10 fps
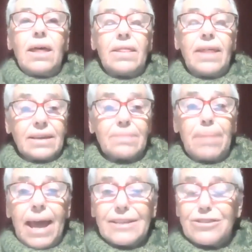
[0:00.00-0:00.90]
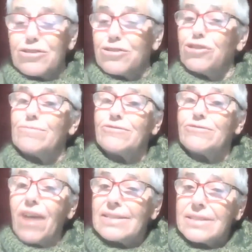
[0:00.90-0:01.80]
They complained to the Human
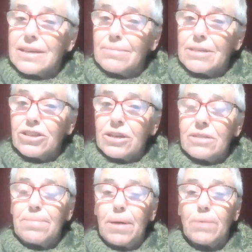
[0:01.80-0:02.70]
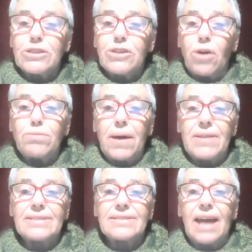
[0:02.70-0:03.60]
Rights Commission, but were told
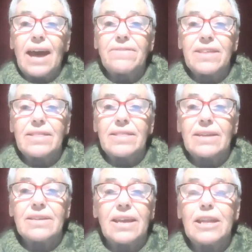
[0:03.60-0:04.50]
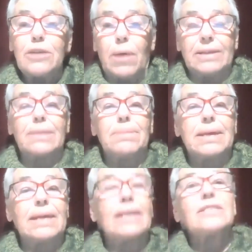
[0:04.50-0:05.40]
by the staff there that anyone can
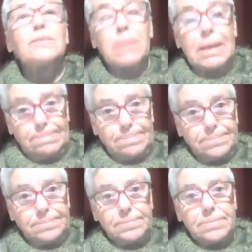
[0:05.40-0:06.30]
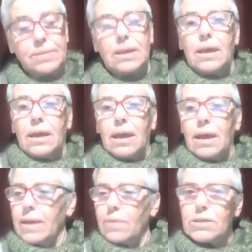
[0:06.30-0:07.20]
be a lesbian.
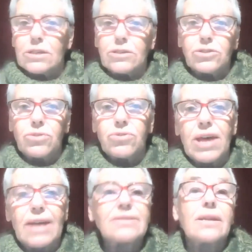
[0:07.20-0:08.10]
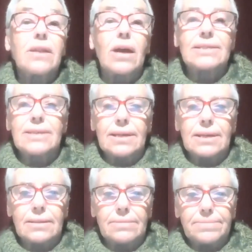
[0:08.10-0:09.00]
And that was in
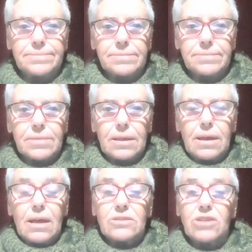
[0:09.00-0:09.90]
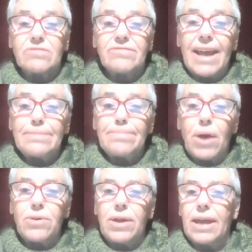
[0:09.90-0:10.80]
2019. So
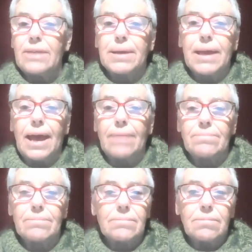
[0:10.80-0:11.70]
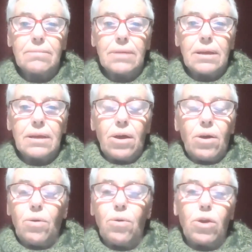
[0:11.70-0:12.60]
Rainbow had become
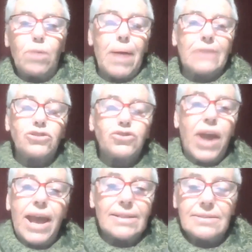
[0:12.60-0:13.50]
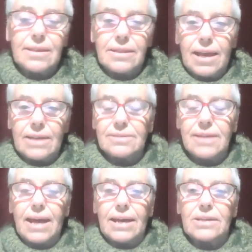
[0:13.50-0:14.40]
all about trans at that
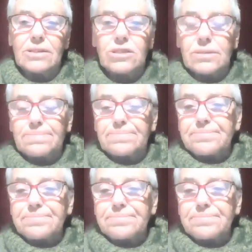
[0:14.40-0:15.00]
stage.